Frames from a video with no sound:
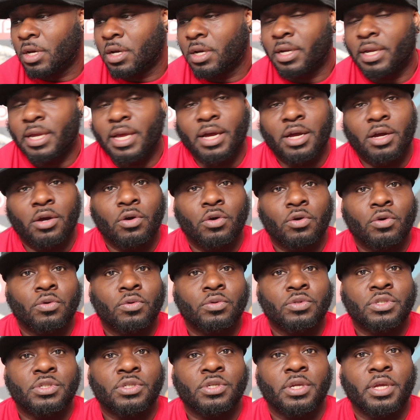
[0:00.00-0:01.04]

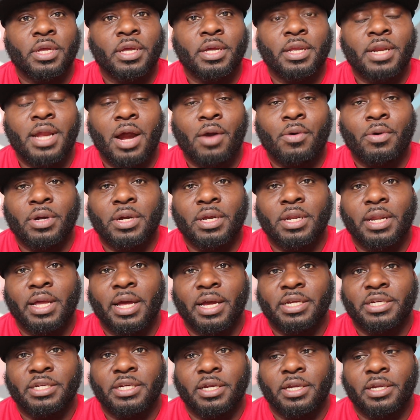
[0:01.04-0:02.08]
geckos in our
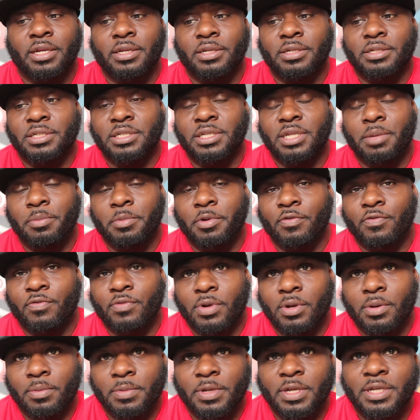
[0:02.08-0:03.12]
collection stemming
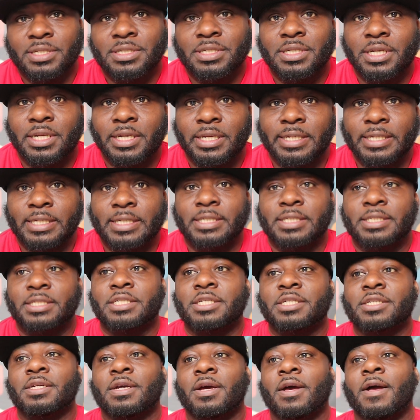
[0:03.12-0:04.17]
from his
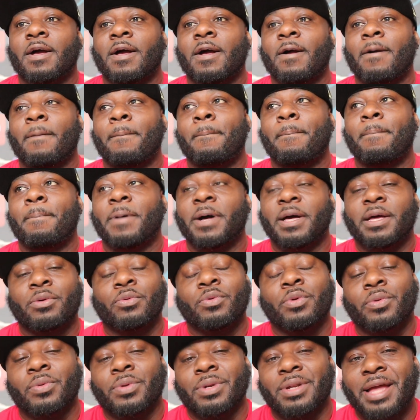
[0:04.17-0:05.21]
lineage, um but
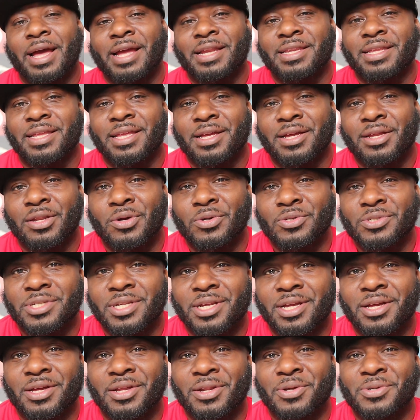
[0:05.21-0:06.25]
we would like to get closer
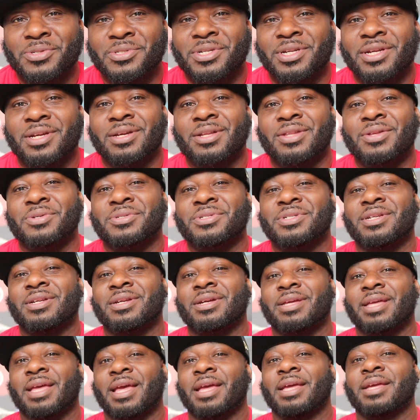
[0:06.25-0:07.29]
and closer and closer
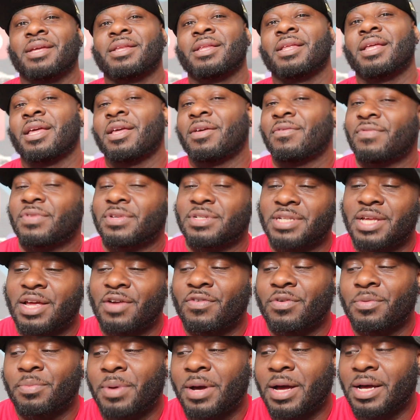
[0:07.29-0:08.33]
to Kane if it's
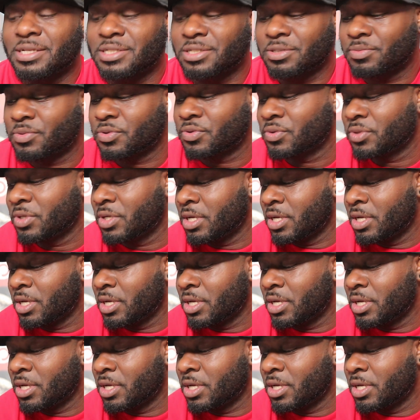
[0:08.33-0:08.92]
ever possible.